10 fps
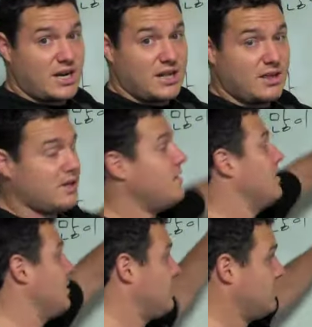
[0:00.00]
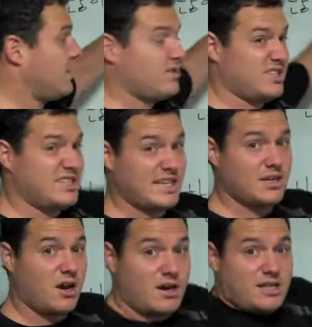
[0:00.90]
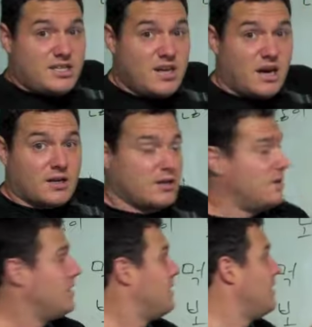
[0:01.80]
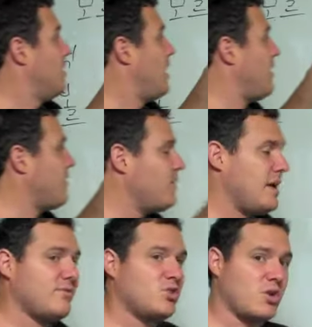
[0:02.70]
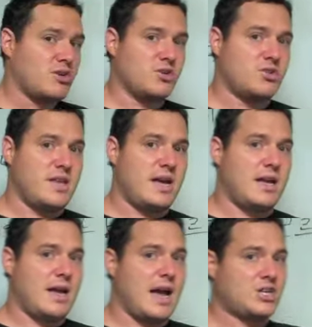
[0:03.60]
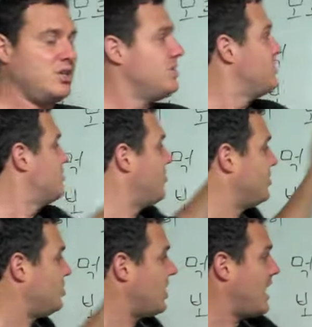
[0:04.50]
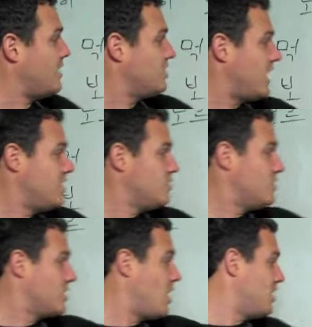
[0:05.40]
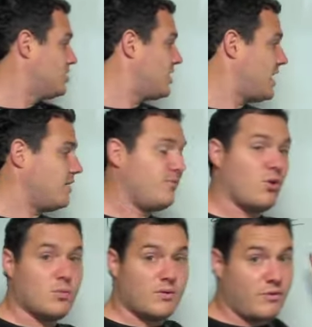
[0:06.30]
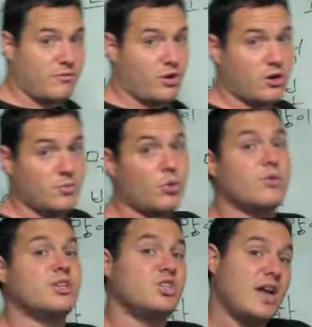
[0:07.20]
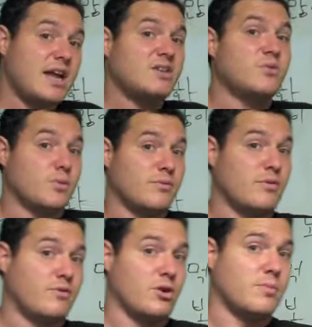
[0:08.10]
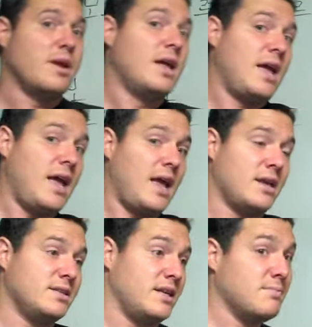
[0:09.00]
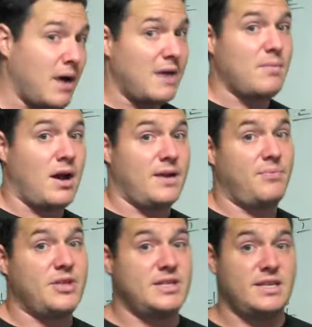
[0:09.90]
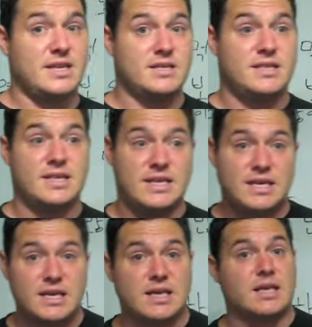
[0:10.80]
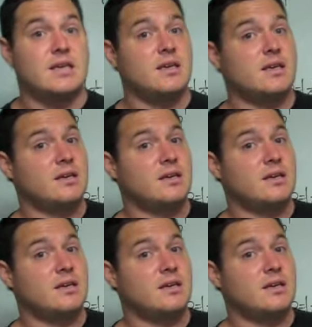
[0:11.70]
anything, okay, just stick it on and it's done. And then we have structures that actually use the change, okay, use the conjugated form of a verb, or the change form of a verb. And in my mind, this is the key